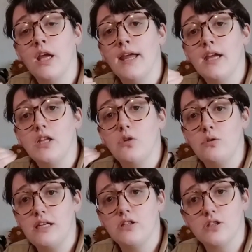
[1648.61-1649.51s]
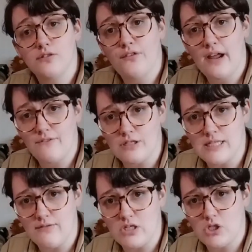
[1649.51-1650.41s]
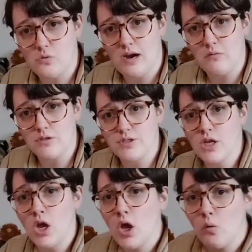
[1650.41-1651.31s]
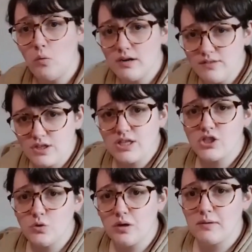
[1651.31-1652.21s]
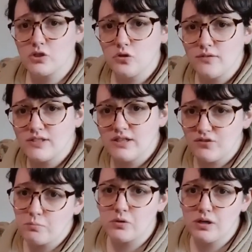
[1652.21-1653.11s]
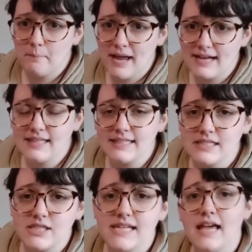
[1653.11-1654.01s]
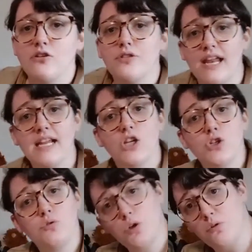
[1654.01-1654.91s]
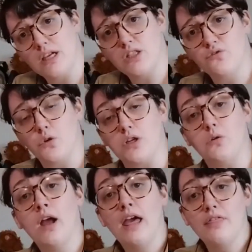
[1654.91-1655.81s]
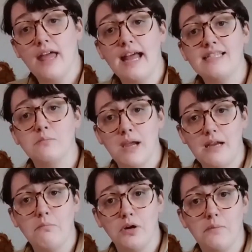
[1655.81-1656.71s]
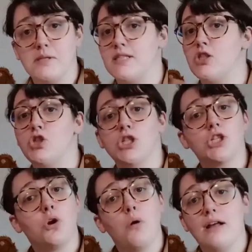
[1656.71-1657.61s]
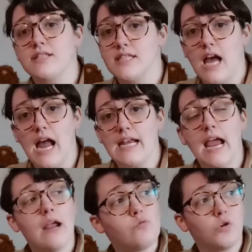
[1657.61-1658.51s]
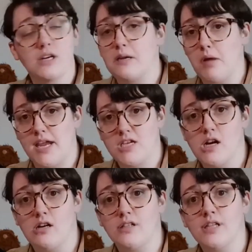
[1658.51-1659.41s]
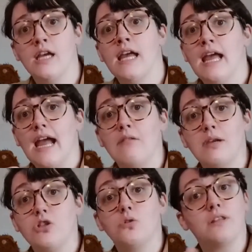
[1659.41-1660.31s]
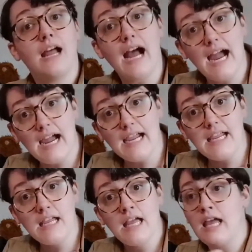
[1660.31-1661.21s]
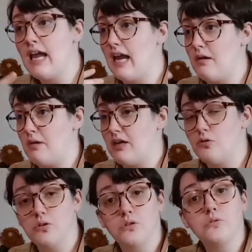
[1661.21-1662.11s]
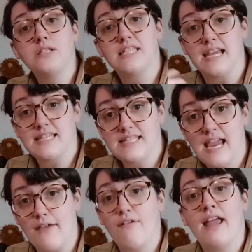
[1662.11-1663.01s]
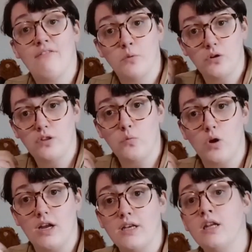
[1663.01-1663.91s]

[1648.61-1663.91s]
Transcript: You need to survive for 72 hours. One of the things you want to make sure of is if you put a bag like this together, that it can do 2 things for you. That's main purpose is just to go outside and work in my yard and make sure that I and my crew stay safe. I have more than one.